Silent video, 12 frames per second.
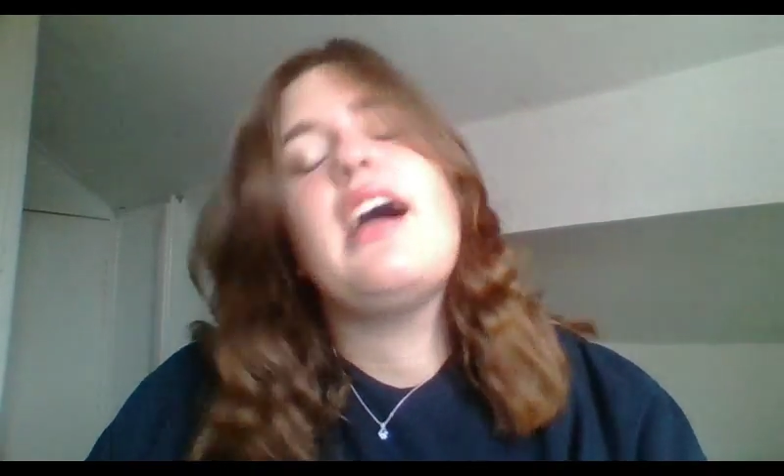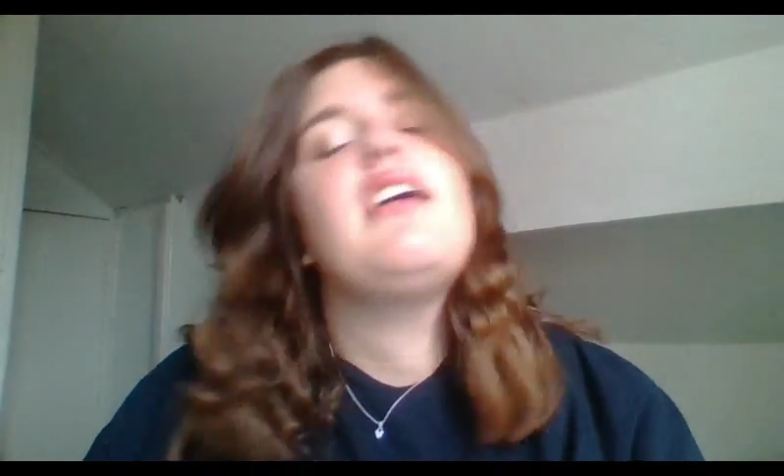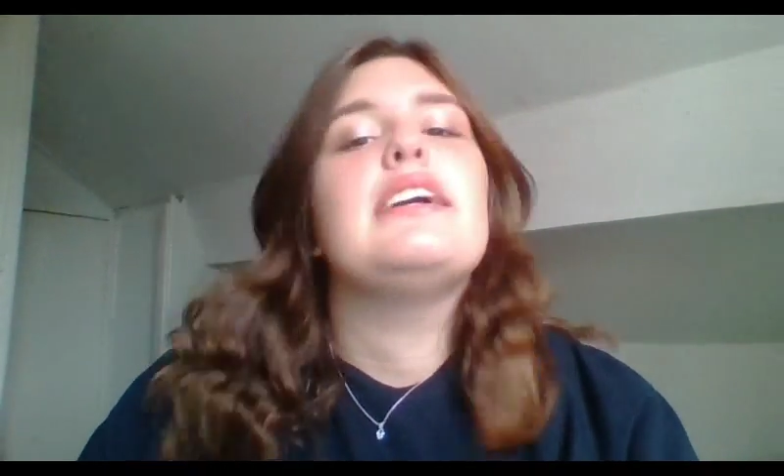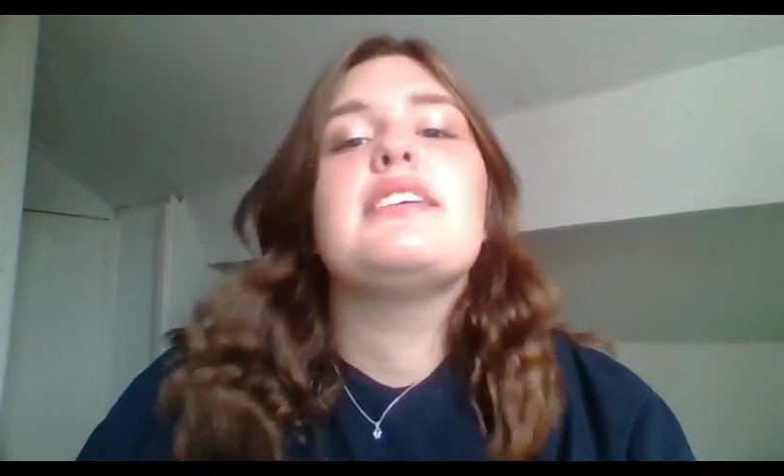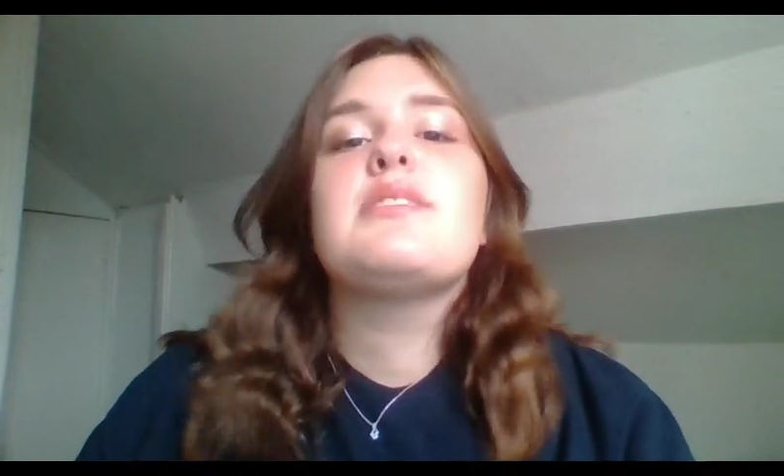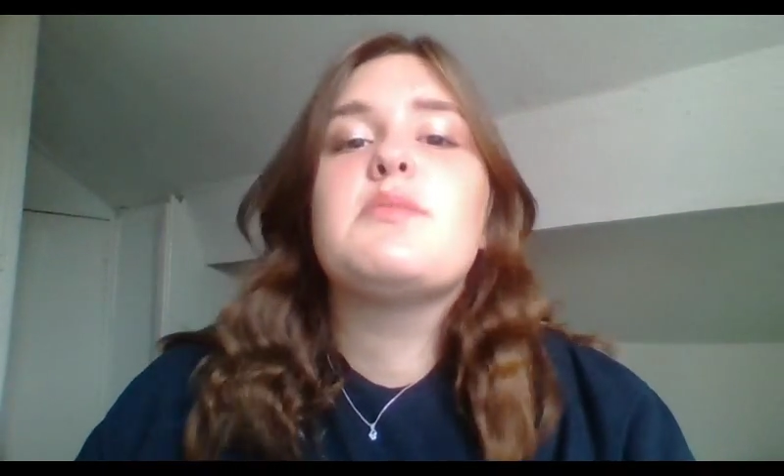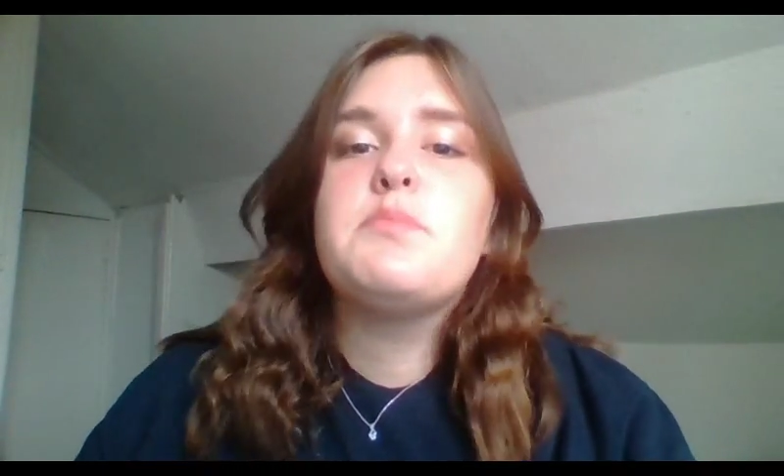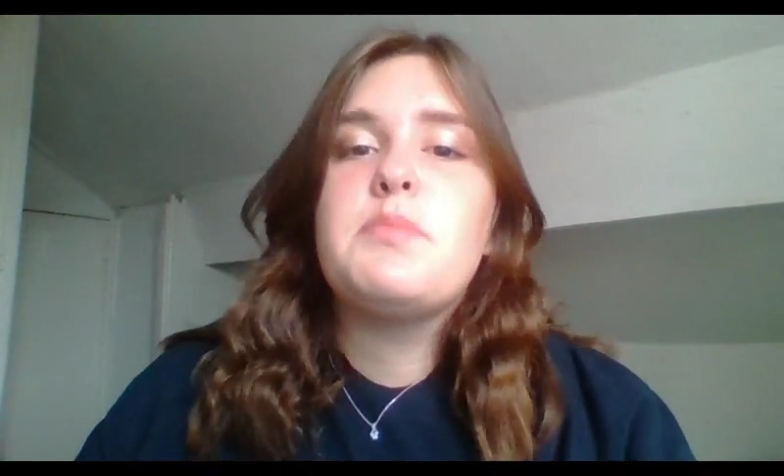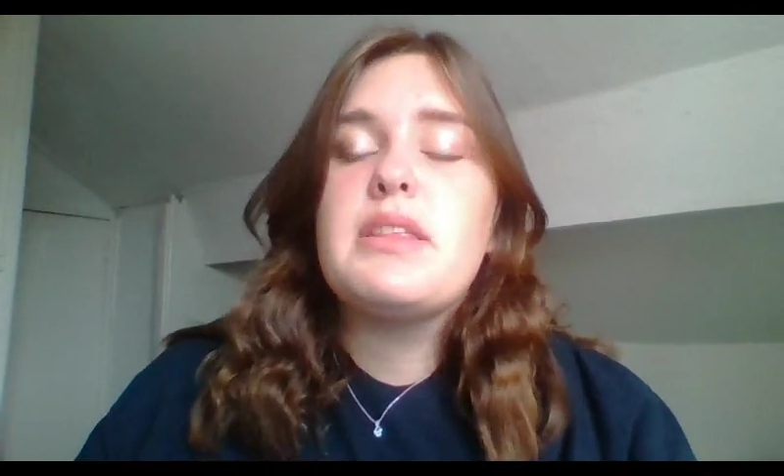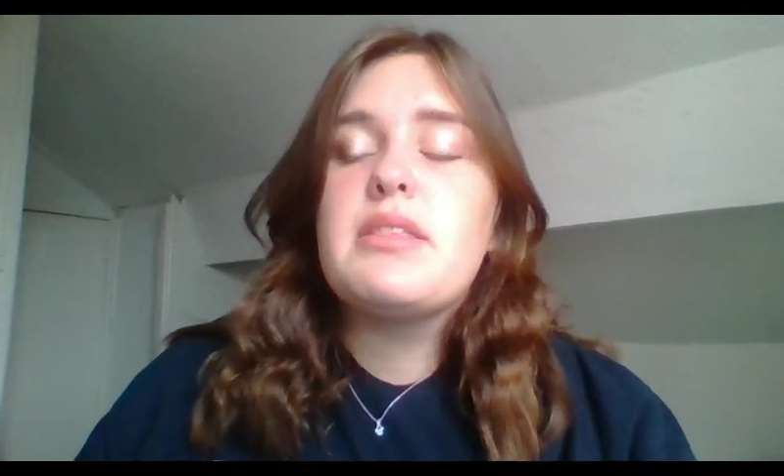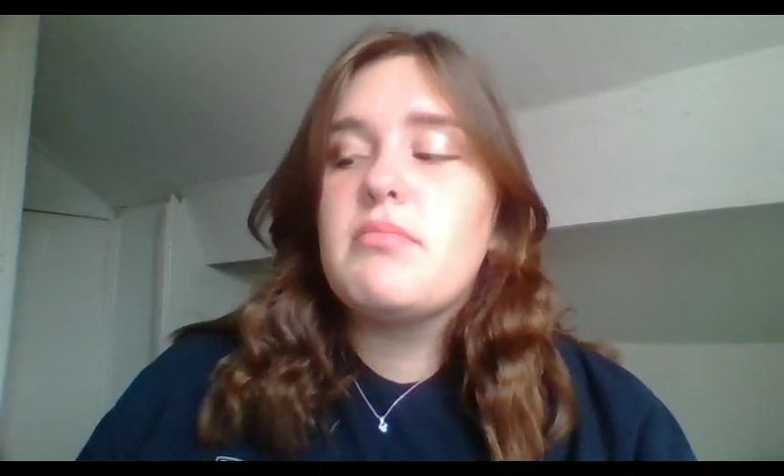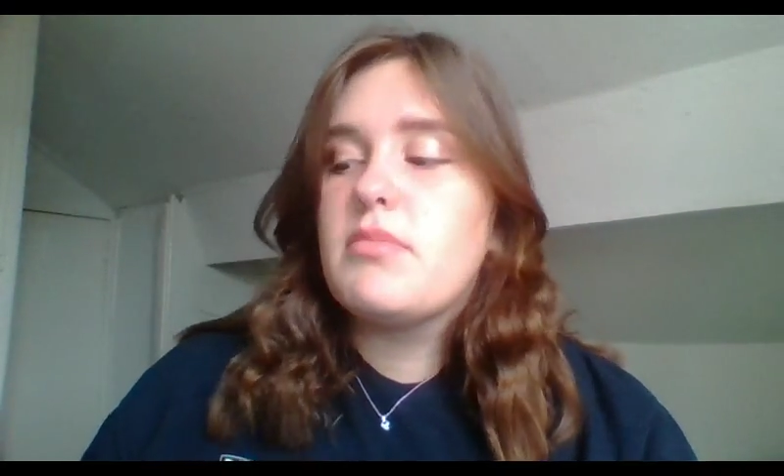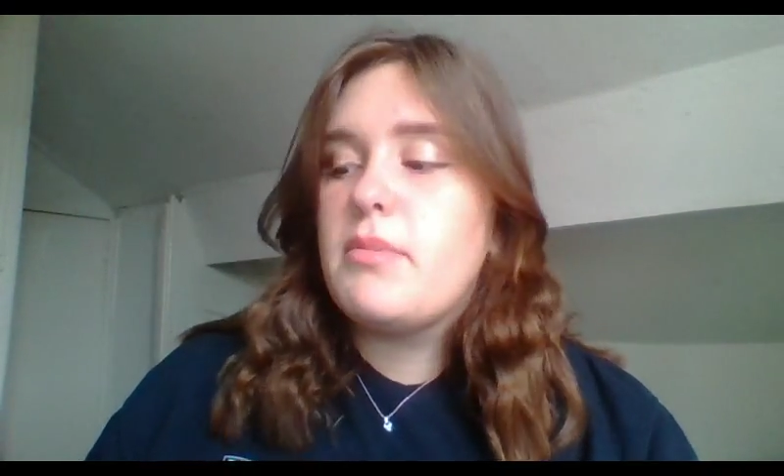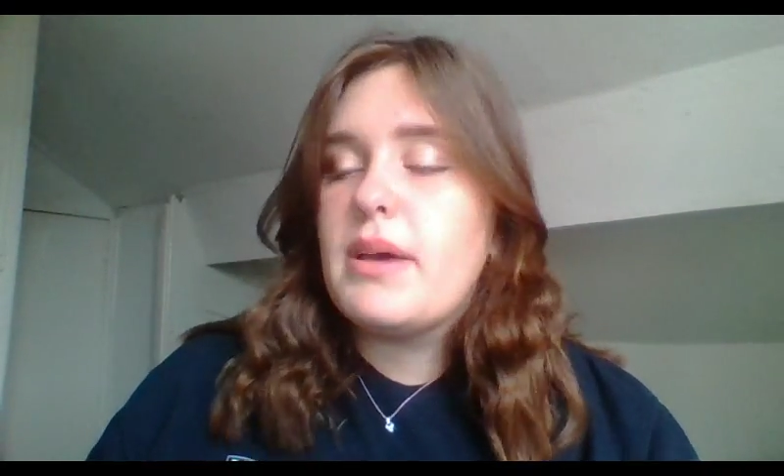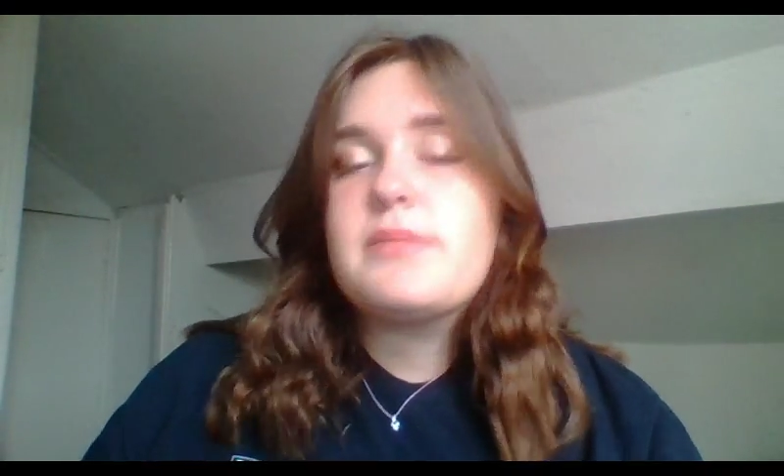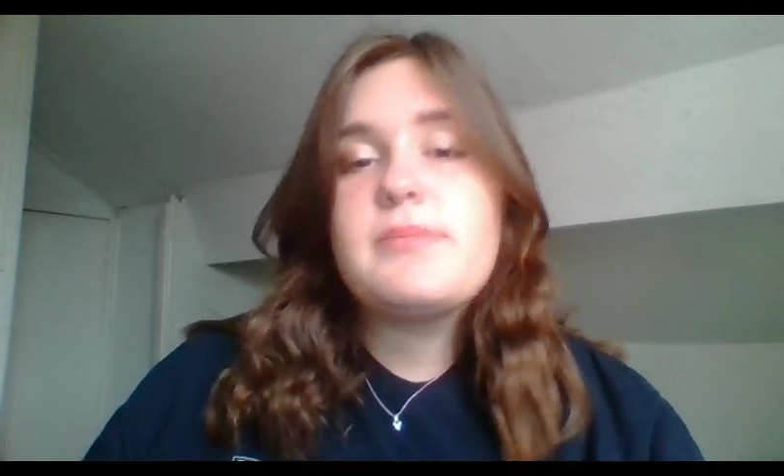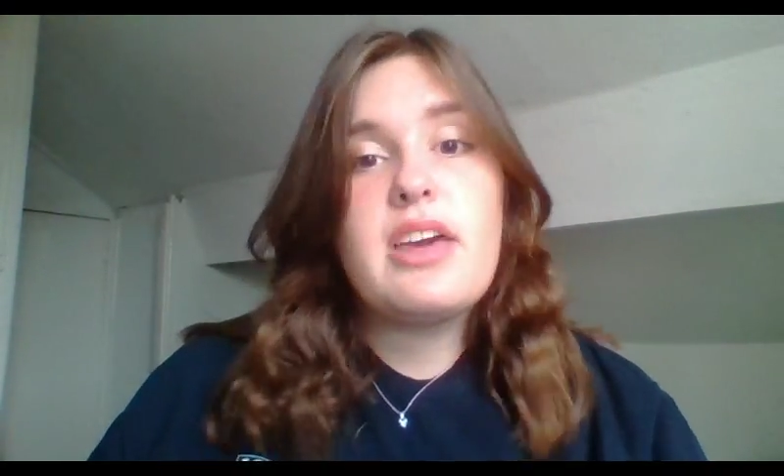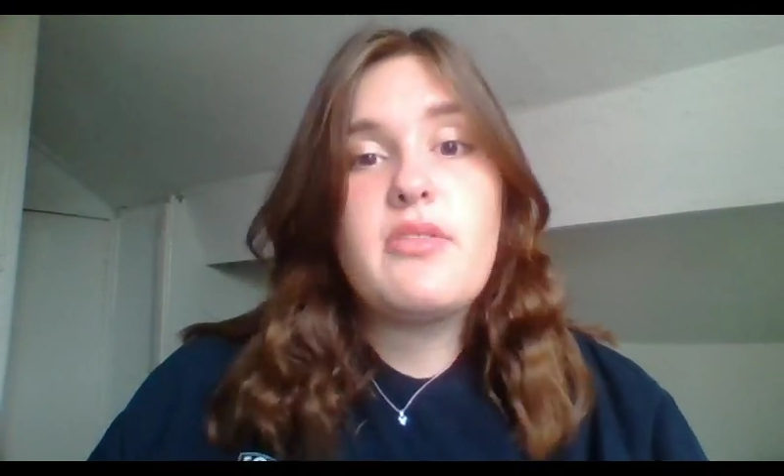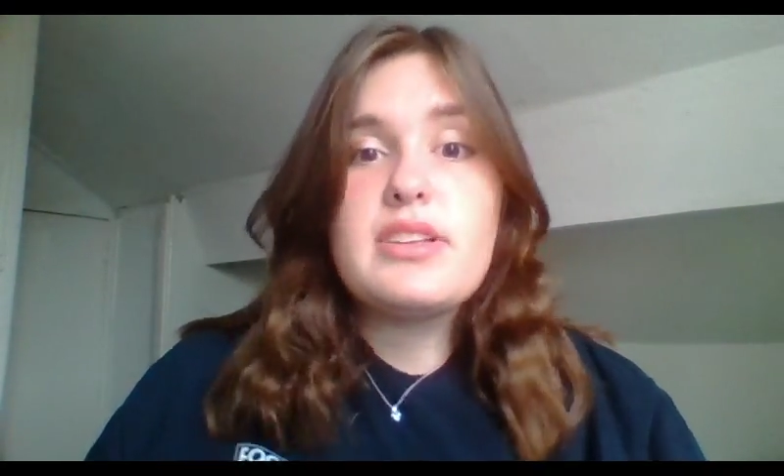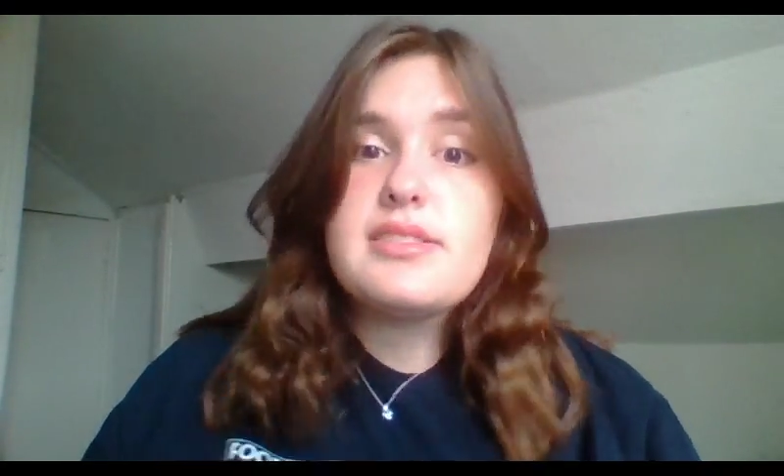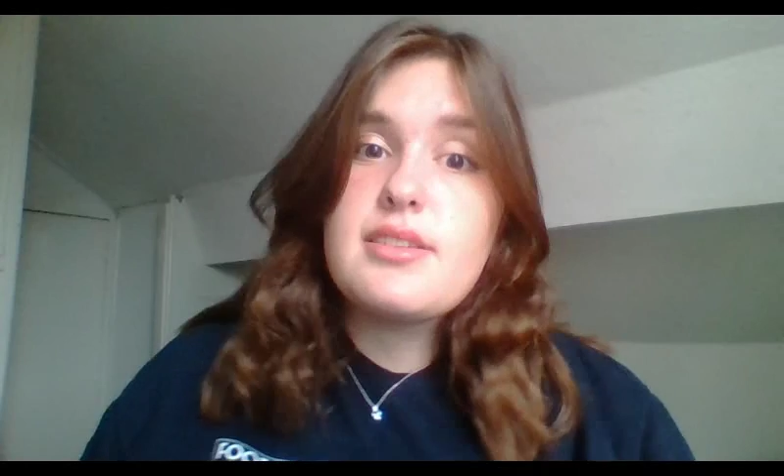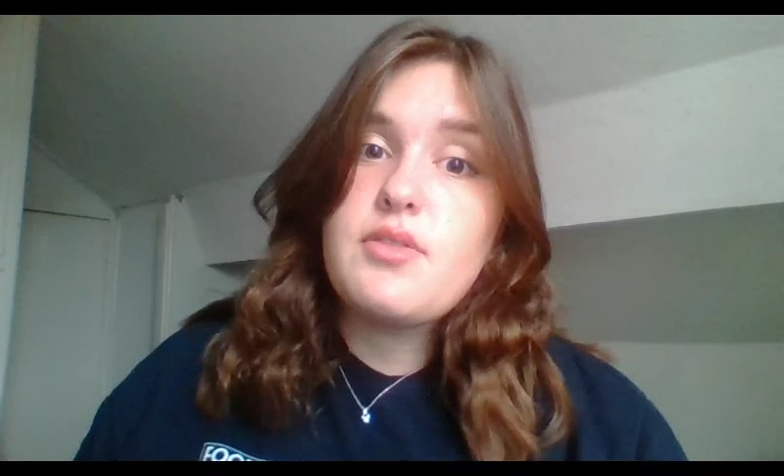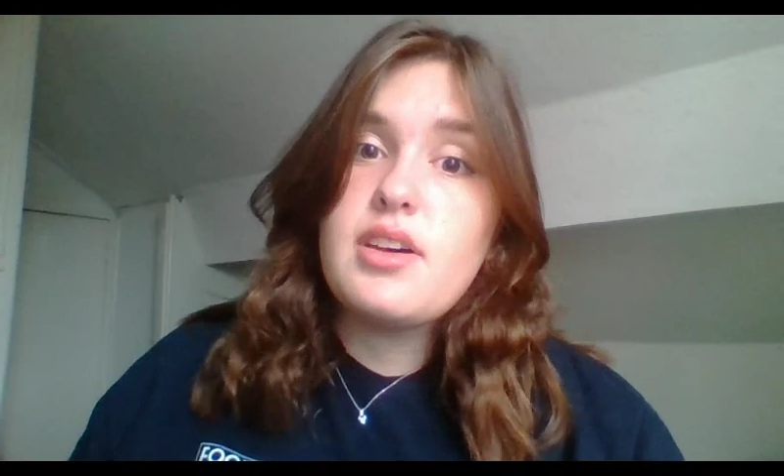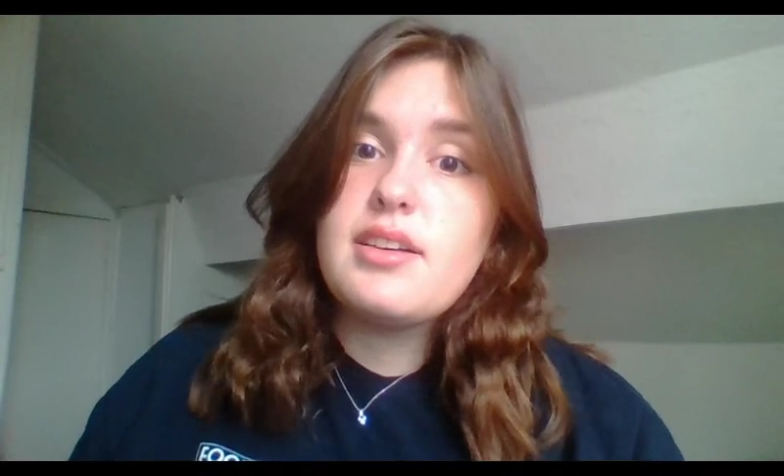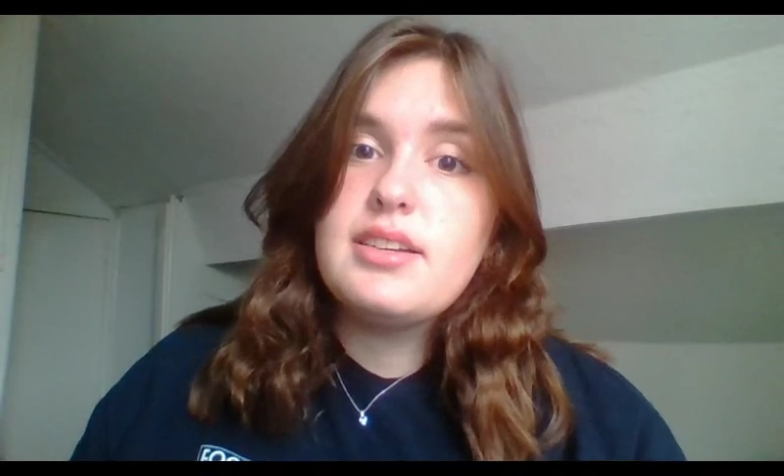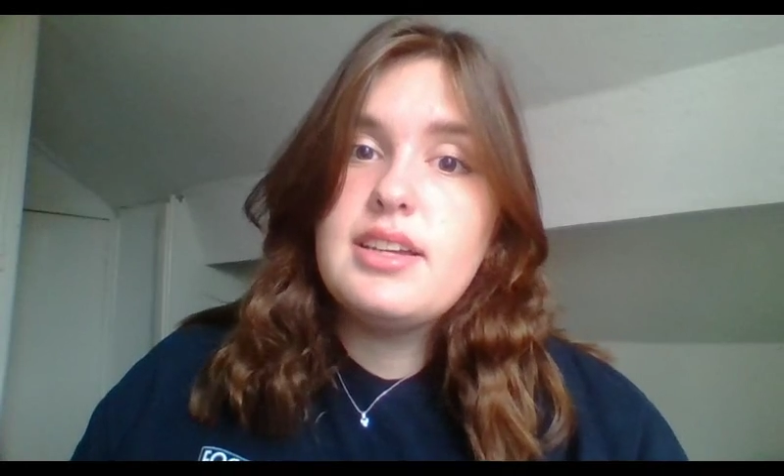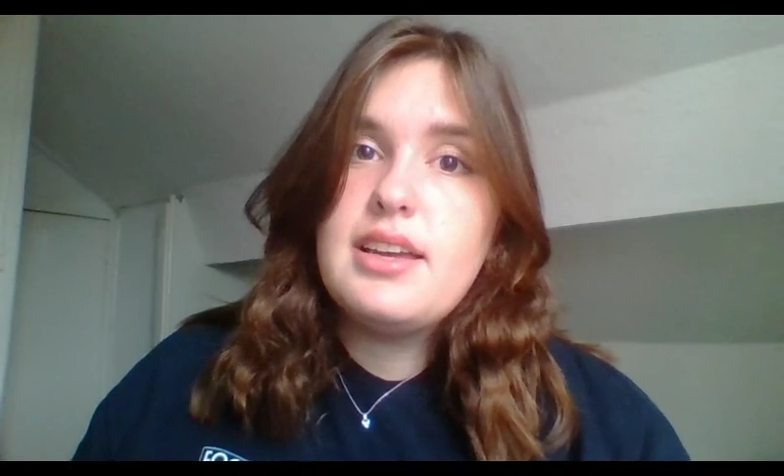It's been the best play I've read so far,